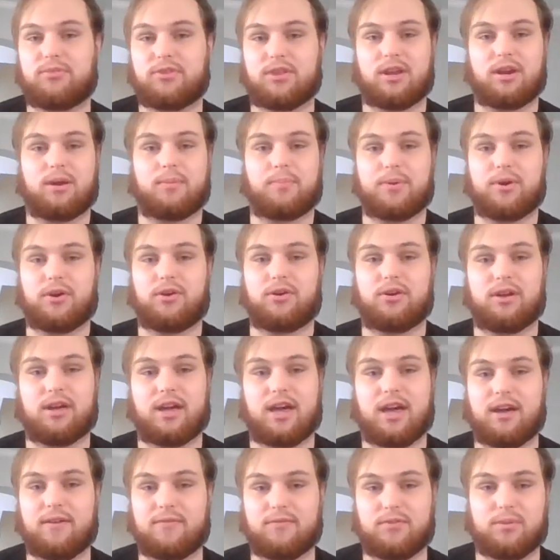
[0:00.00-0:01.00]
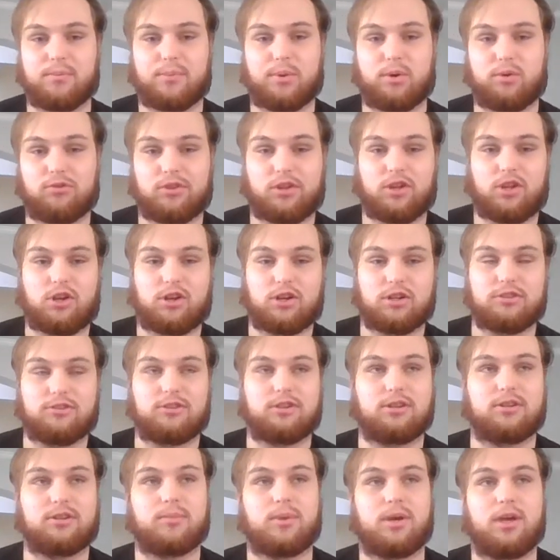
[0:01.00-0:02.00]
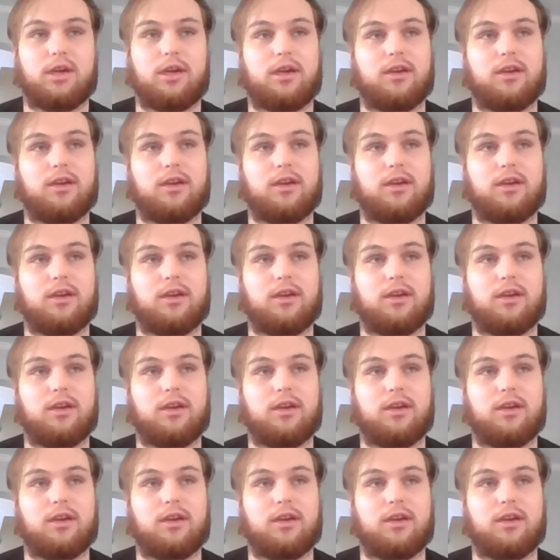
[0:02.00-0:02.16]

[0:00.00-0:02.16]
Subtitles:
that appear to have the most long-term